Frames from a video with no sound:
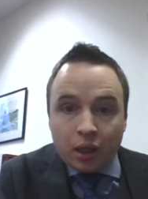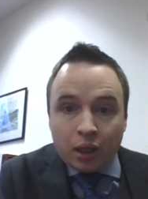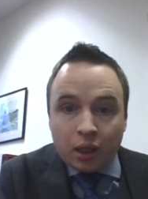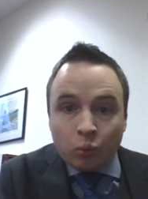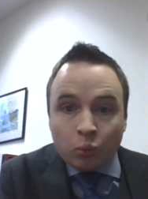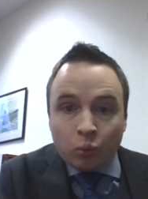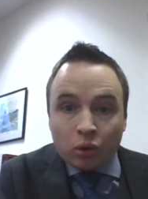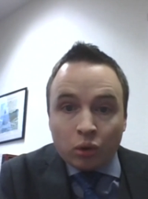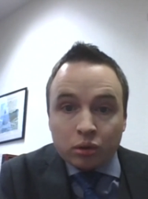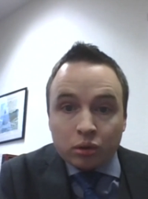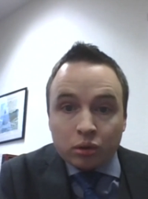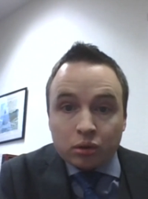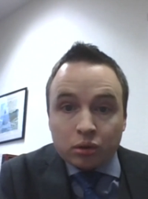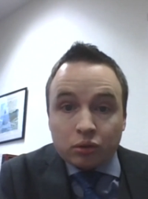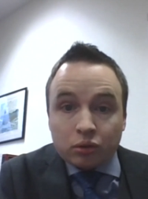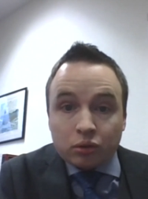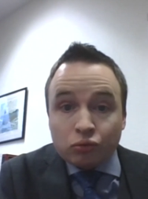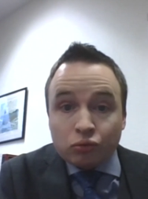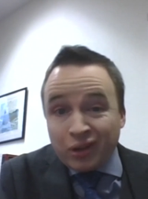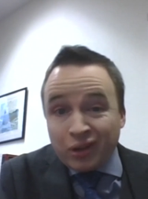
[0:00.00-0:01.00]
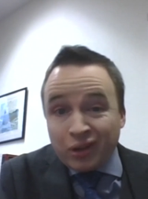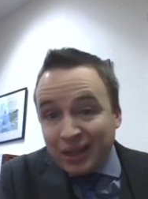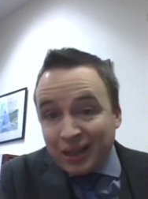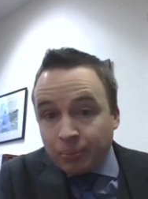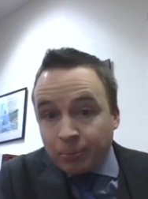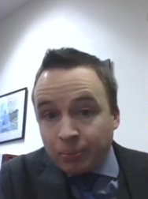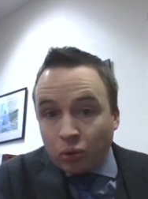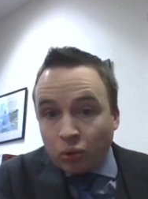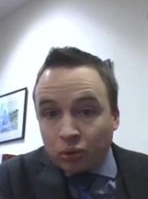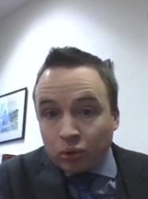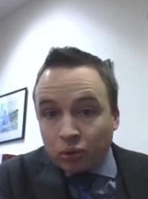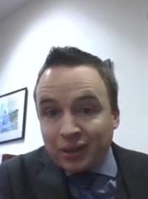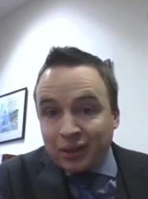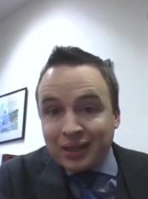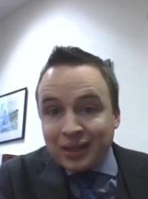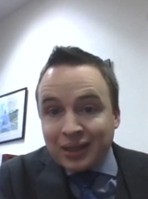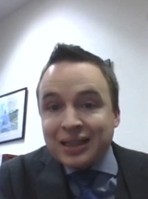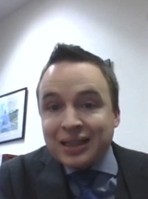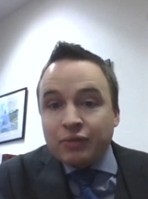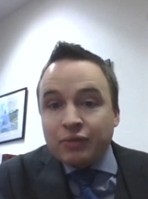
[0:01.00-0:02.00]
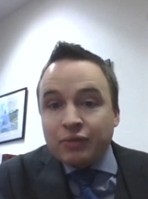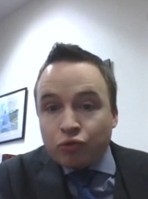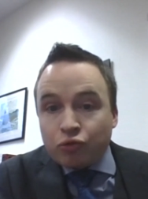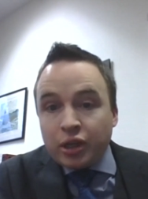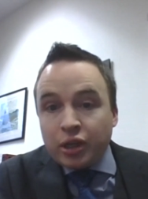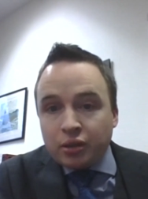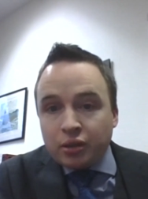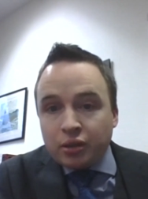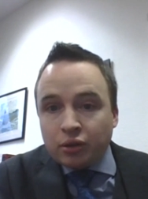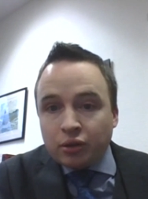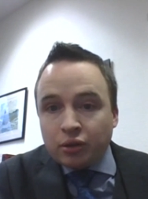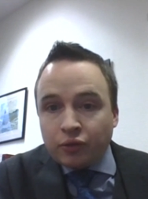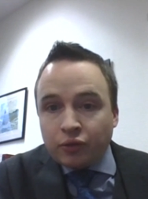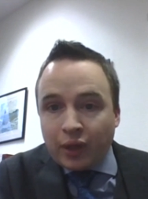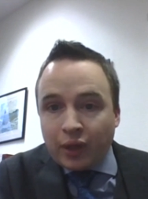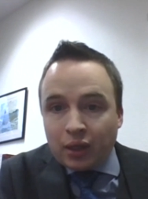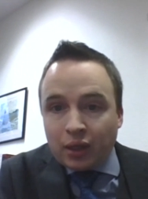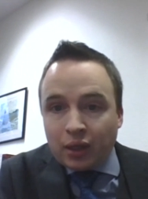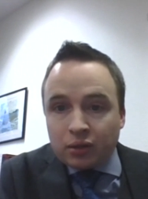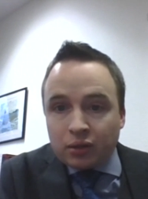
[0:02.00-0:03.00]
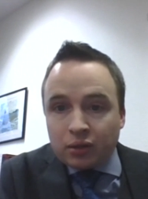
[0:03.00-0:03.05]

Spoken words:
And what's really important is then to give reasons for that.